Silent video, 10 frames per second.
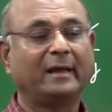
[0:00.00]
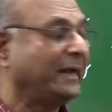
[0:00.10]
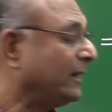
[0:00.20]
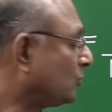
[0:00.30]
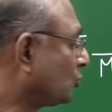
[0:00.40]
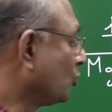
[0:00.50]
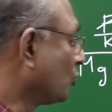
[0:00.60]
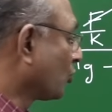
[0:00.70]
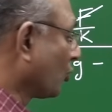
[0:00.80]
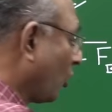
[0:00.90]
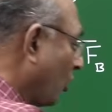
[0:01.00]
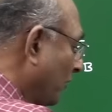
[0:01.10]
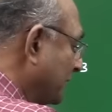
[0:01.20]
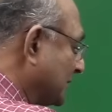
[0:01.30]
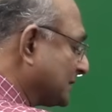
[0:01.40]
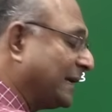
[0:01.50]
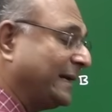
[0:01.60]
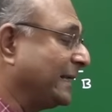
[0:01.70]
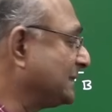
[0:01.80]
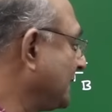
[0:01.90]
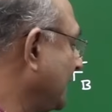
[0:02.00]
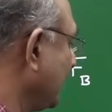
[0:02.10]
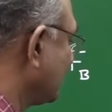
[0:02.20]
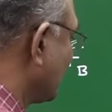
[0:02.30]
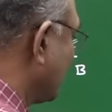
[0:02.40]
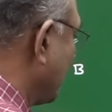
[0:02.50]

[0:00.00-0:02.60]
into rho, which is the density. So the